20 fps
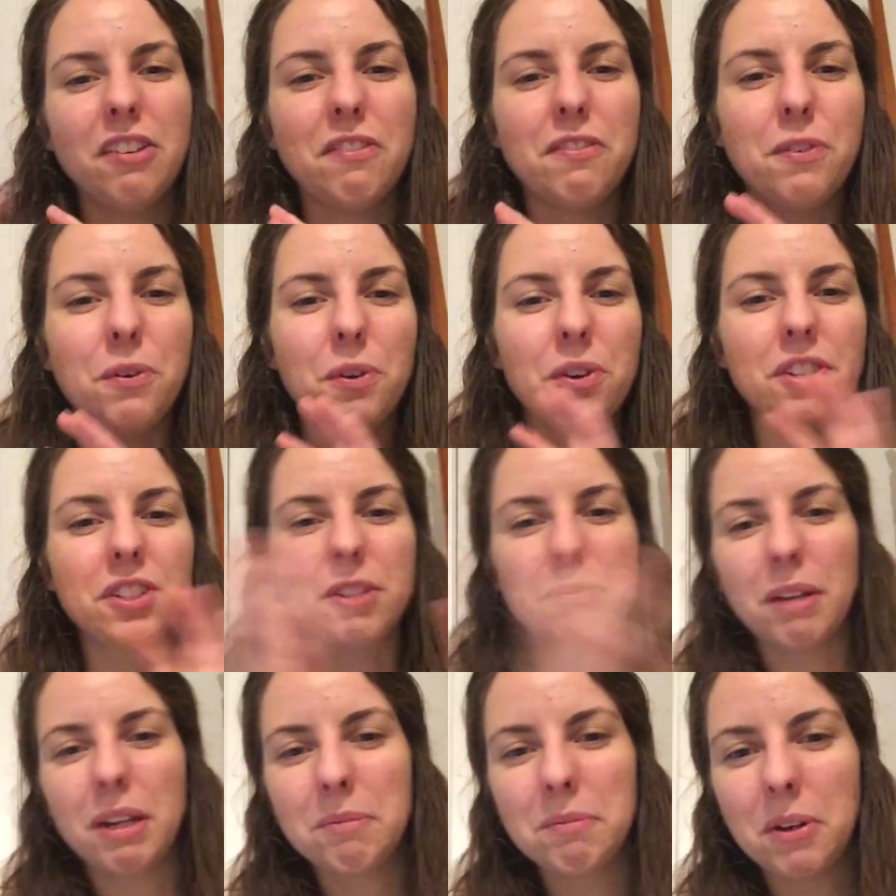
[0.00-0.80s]

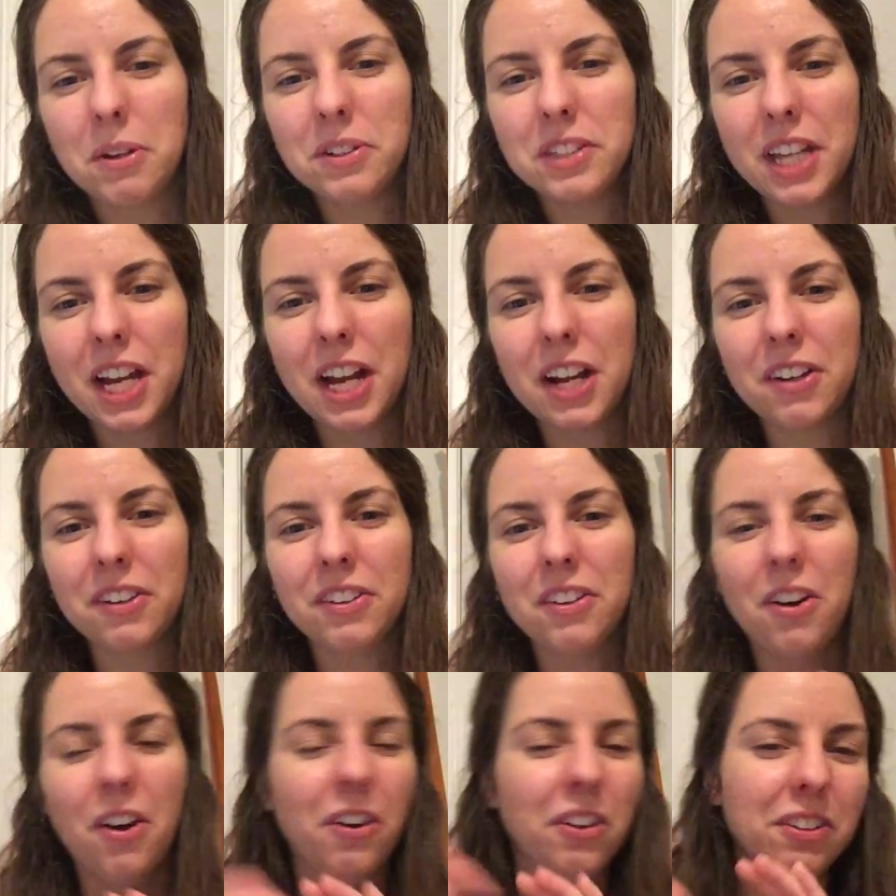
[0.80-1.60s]
forests are being mowed
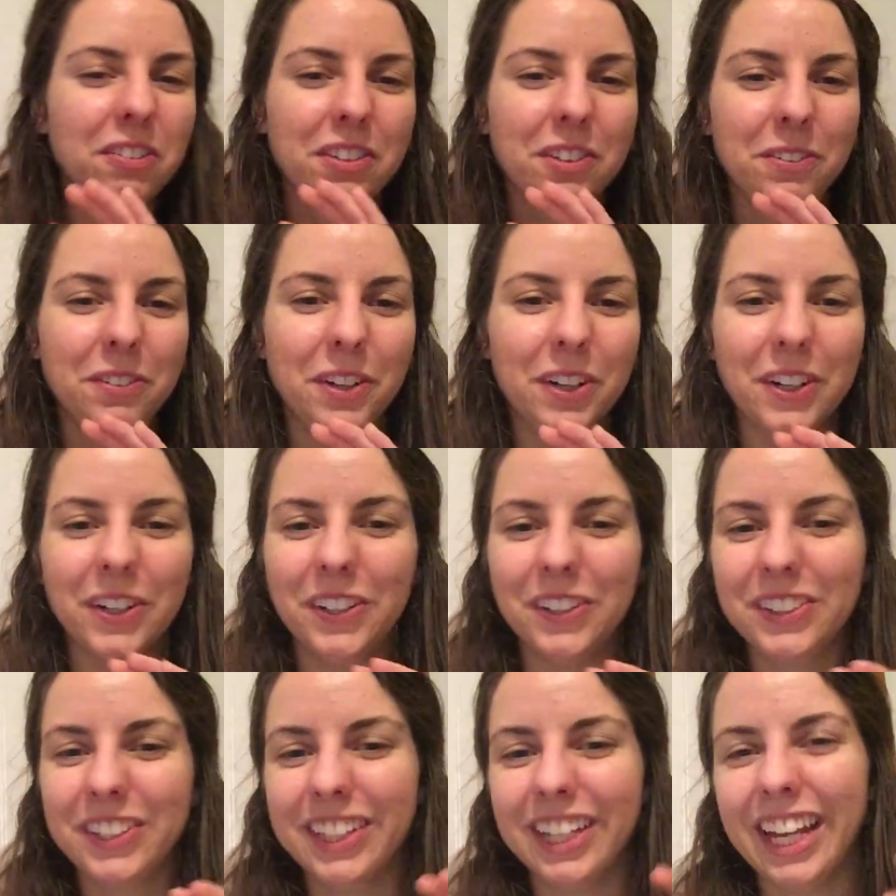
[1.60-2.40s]
down all over the
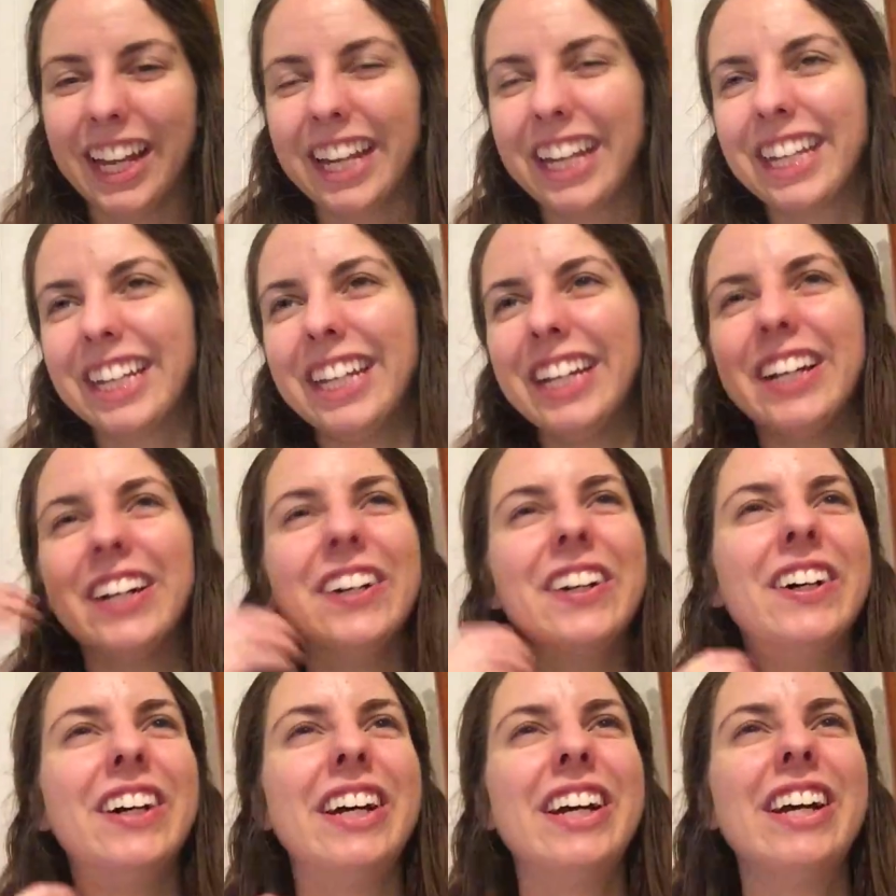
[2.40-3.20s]
world.
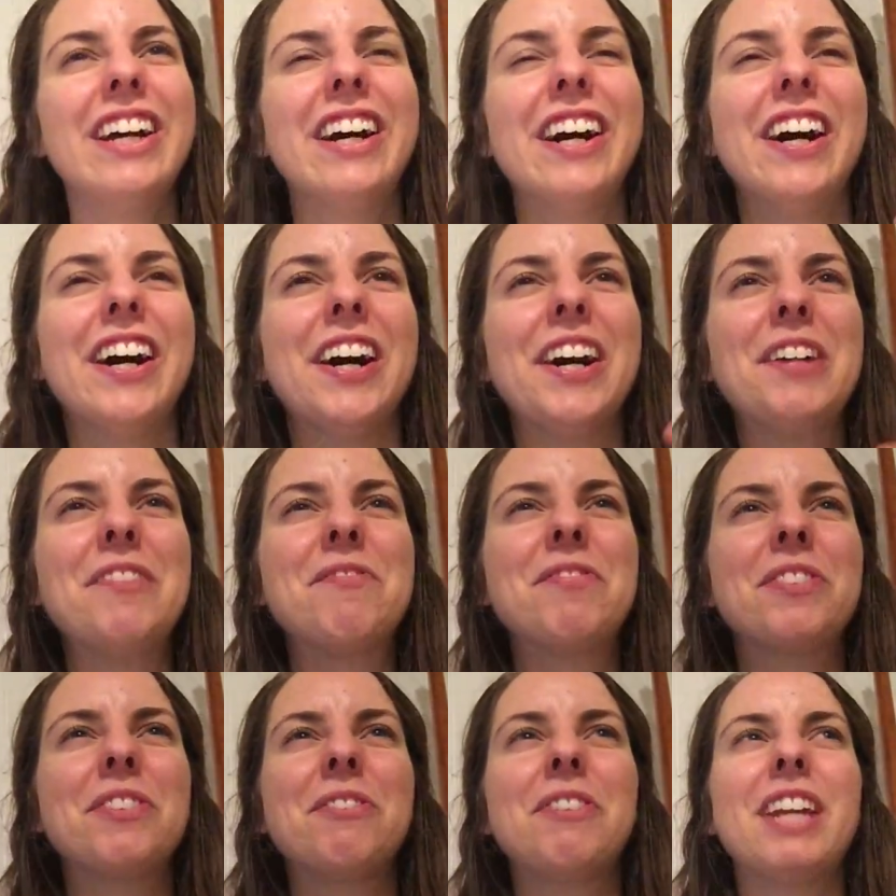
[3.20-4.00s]

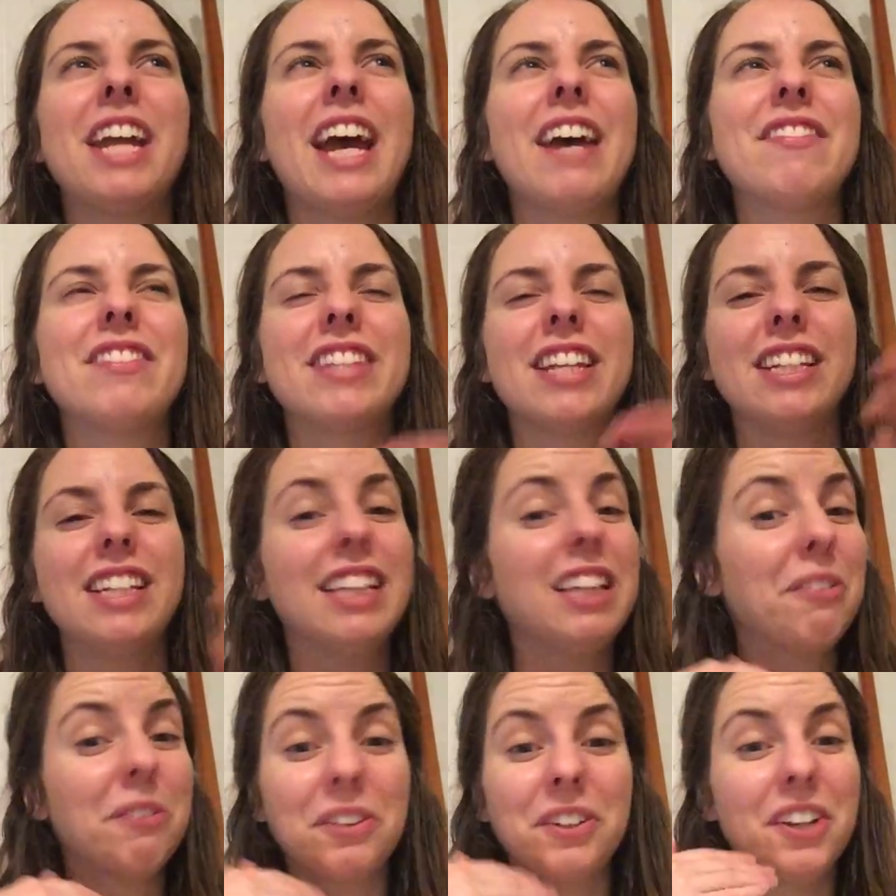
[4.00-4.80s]
We have this
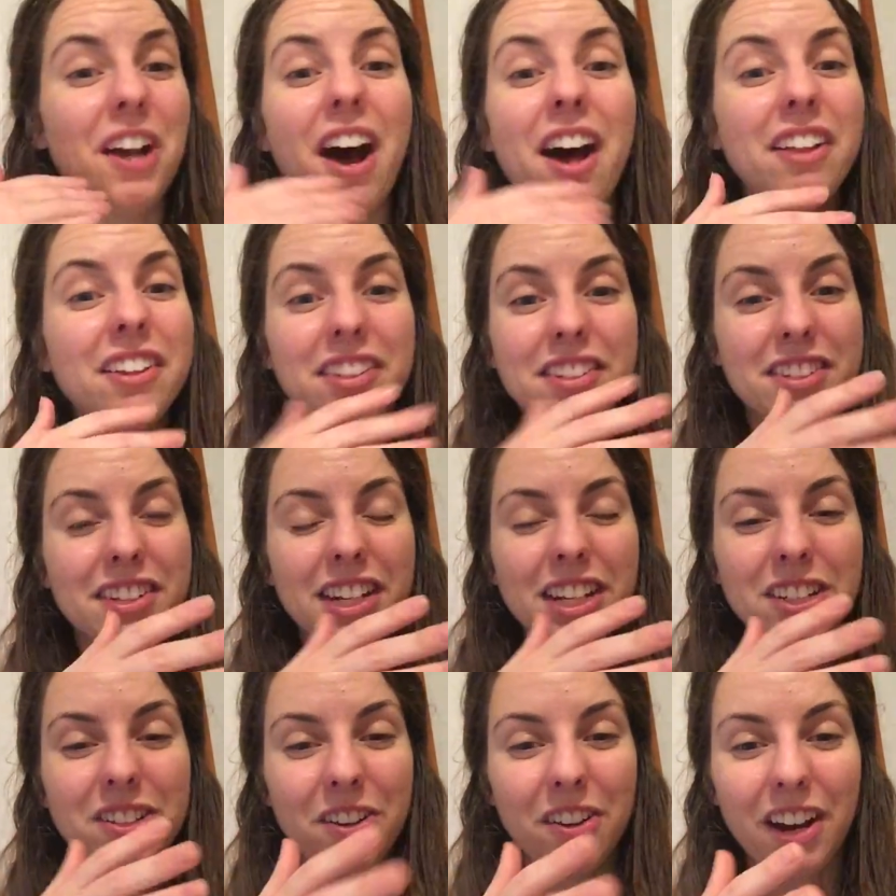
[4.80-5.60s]
idea that we're not
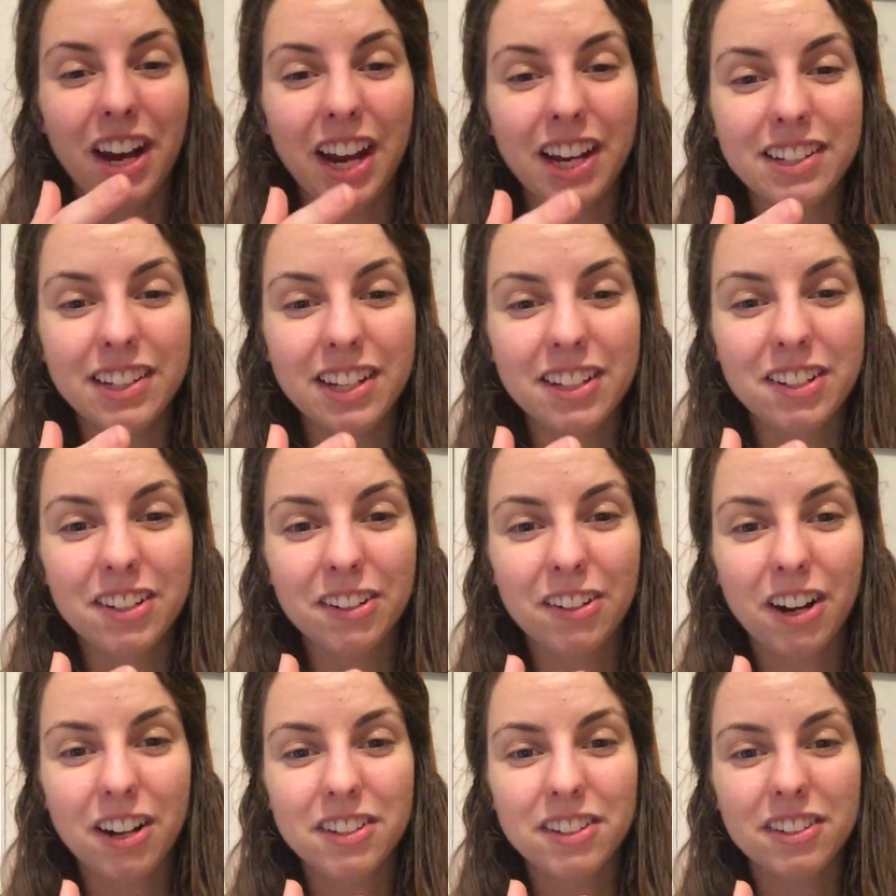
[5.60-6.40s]
listening to our ancestors
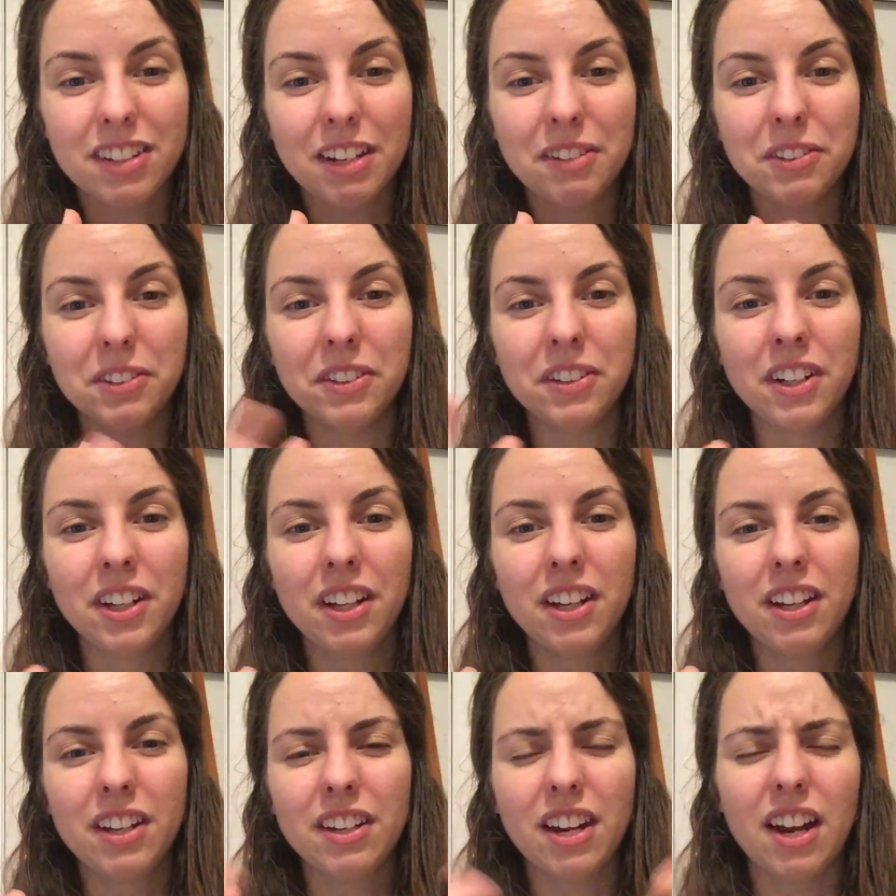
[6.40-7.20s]
across the table.
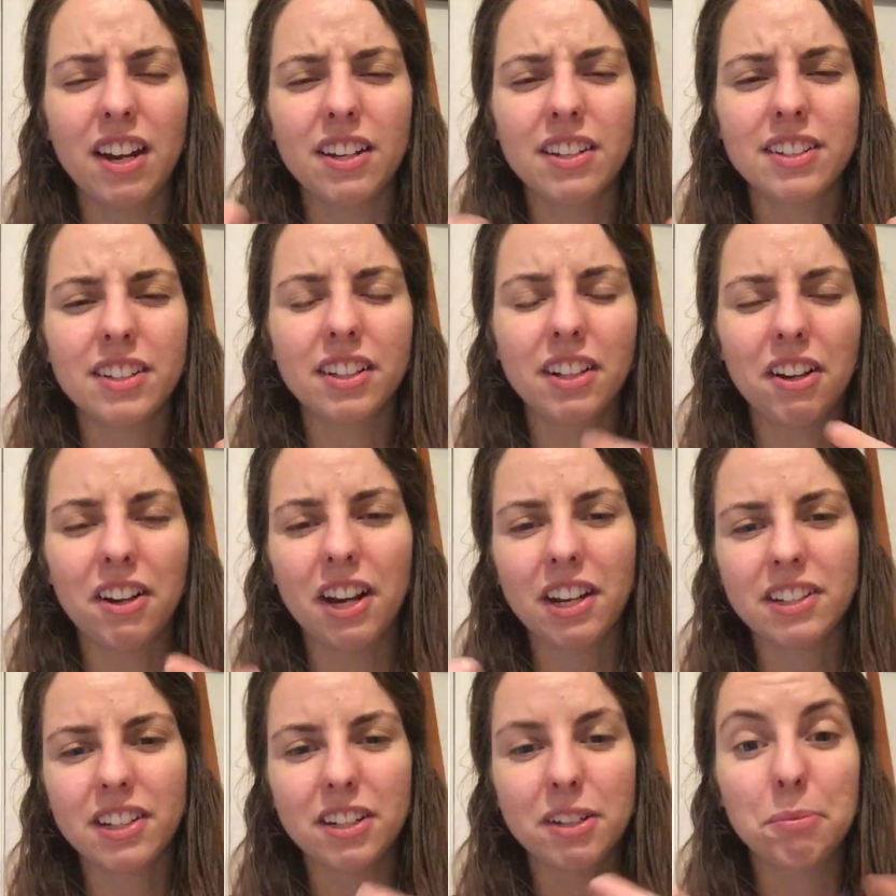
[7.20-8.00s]
Not necessarily our
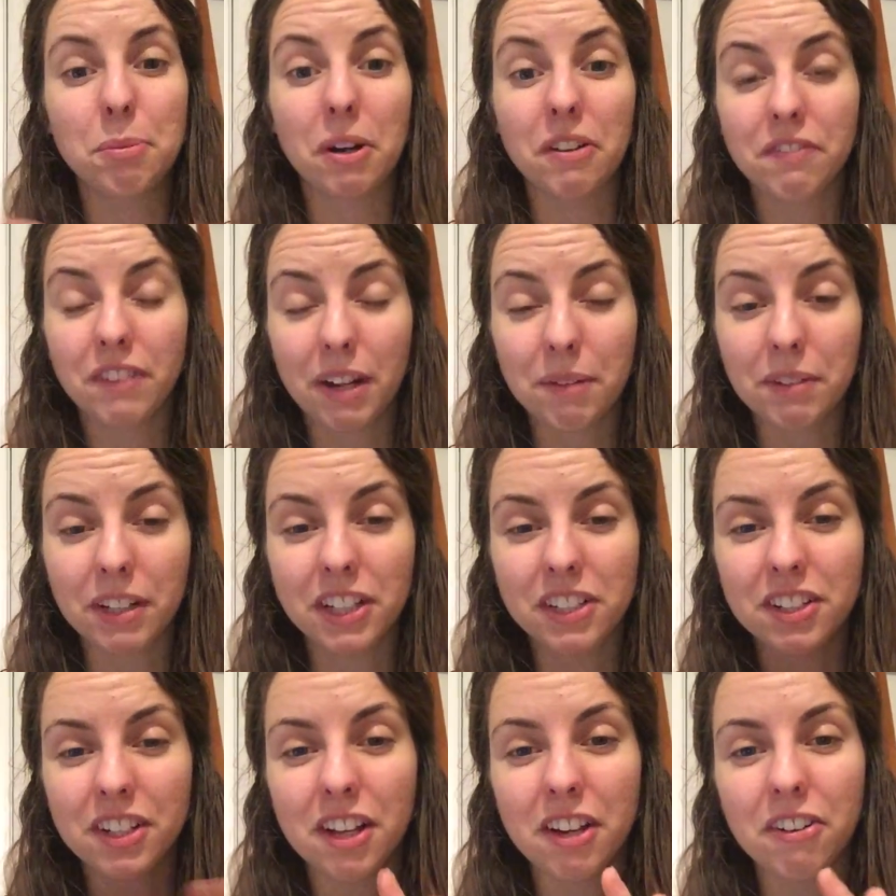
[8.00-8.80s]
ancestors, but our
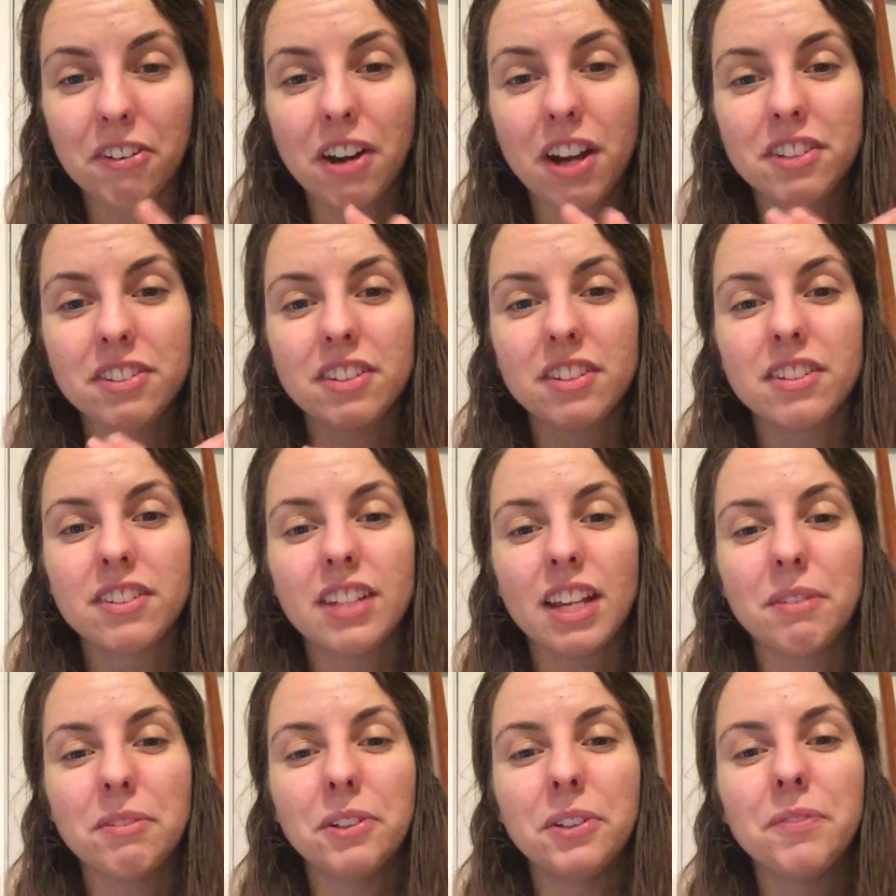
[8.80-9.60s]
families, across the
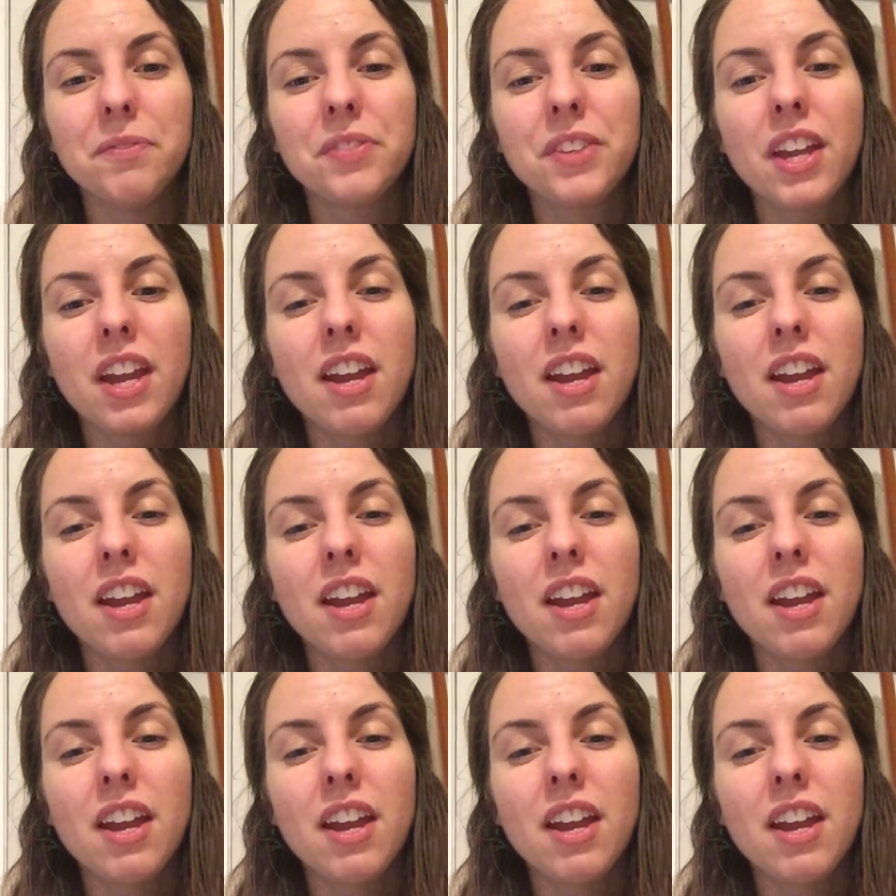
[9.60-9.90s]
table.